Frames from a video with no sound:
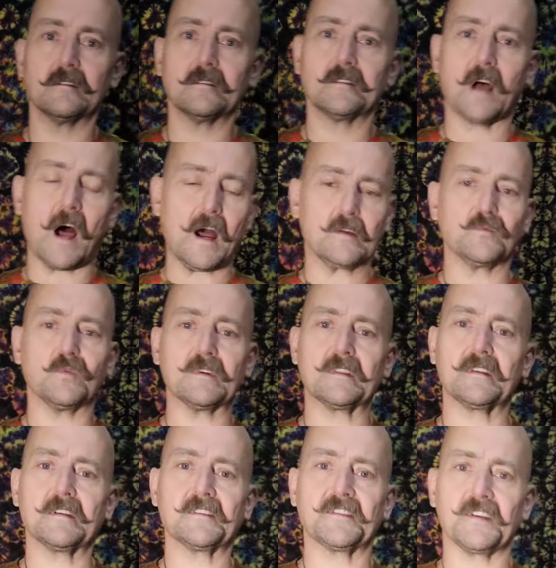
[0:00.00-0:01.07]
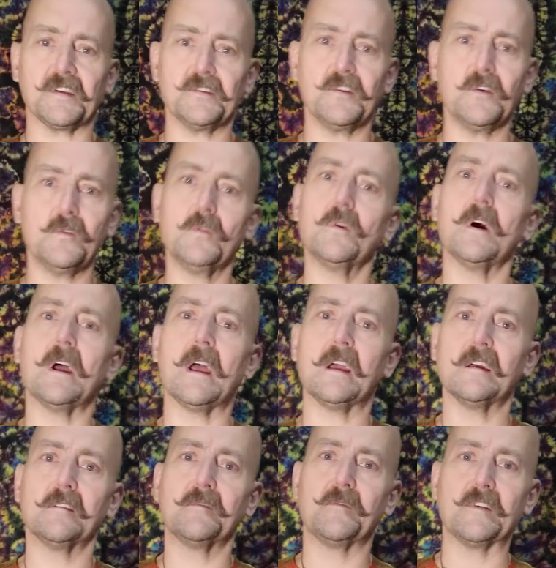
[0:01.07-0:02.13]
tied with sinew
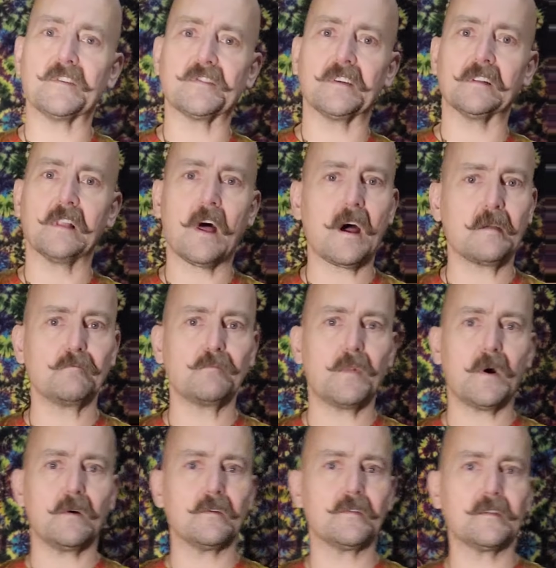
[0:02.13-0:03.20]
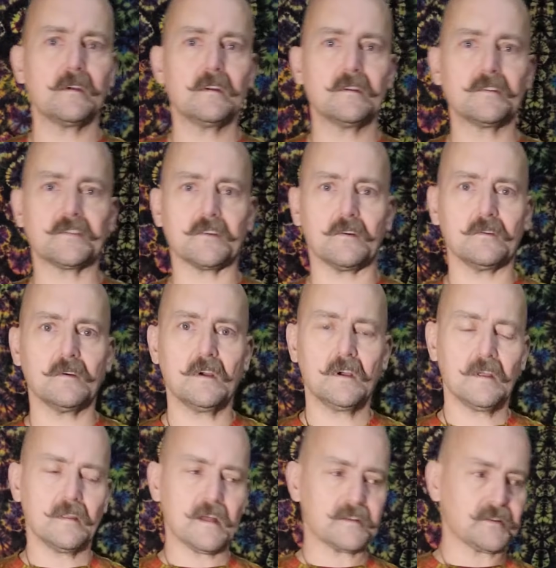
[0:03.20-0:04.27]
and fishing line both. So
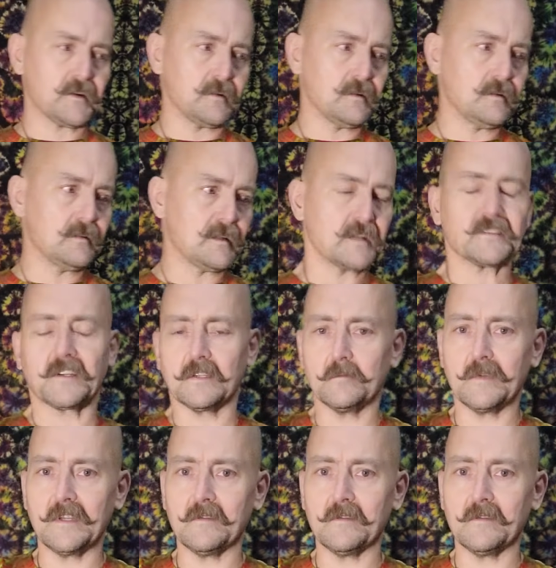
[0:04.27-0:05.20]
that's gonna be